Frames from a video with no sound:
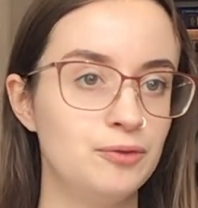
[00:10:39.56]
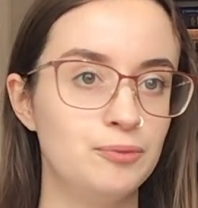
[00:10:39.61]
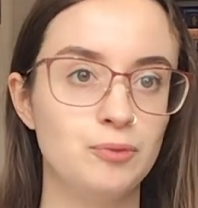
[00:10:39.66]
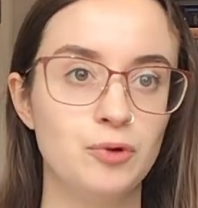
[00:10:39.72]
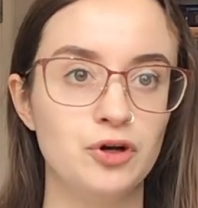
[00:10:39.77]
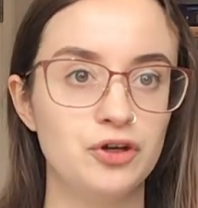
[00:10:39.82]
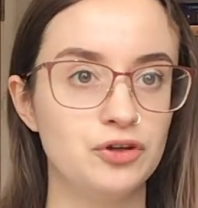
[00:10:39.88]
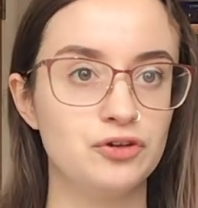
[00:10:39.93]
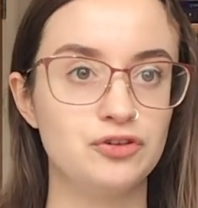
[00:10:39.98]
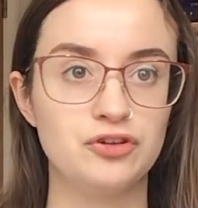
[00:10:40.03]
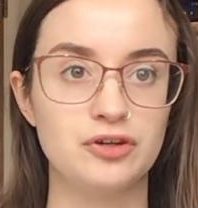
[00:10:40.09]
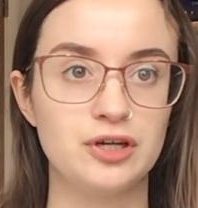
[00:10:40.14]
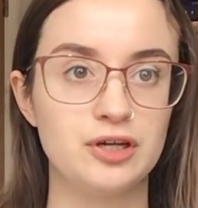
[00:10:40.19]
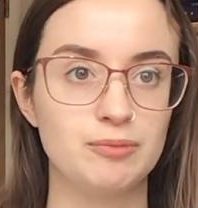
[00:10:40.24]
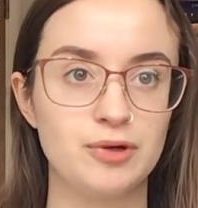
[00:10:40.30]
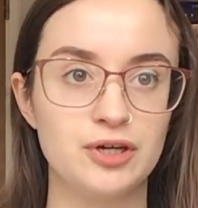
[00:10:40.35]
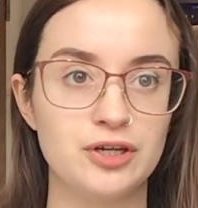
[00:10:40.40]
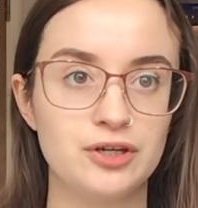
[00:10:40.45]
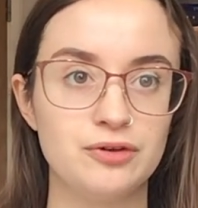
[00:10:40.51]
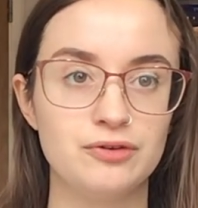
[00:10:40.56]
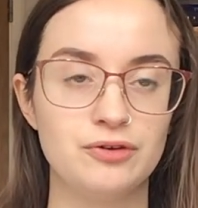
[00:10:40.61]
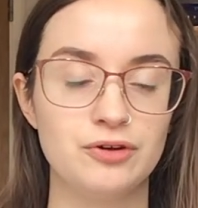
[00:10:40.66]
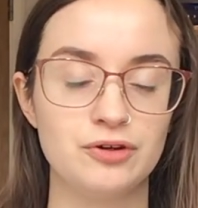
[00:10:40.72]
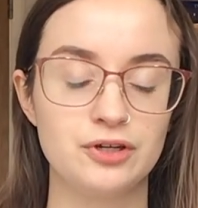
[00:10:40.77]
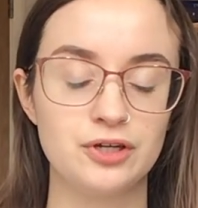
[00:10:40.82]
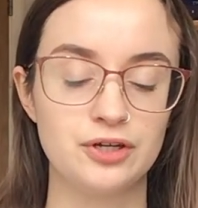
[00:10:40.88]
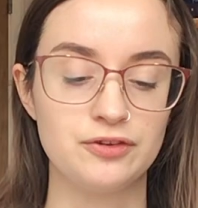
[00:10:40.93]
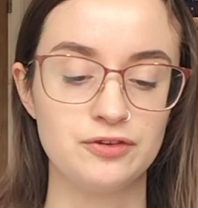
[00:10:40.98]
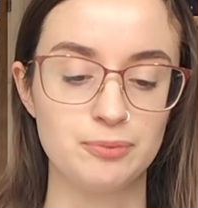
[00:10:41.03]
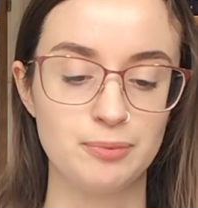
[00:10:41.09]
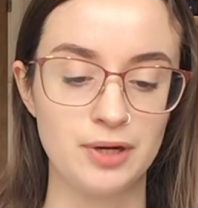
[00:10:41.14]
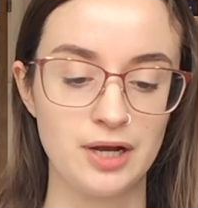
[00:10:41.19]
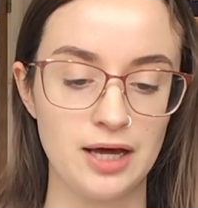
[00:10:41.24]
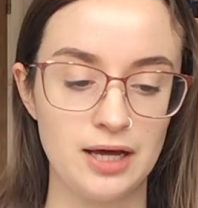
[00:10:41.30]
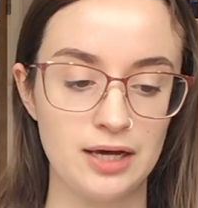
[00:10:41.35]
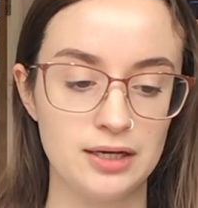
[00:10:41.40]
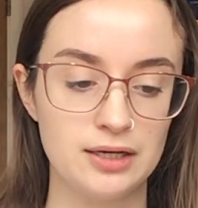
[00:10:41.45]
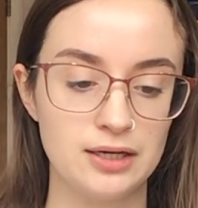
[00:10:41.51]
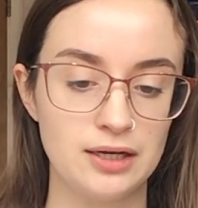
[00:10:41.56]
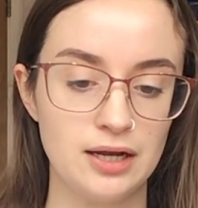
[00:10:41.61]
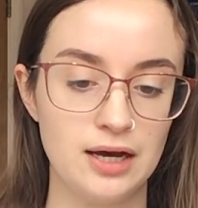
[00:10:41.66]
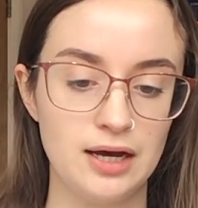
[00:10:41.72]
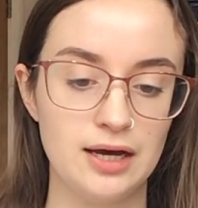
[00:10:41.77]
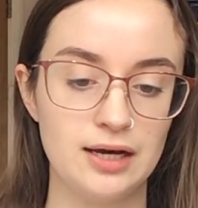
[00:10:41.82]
What you're doing might not go to plan,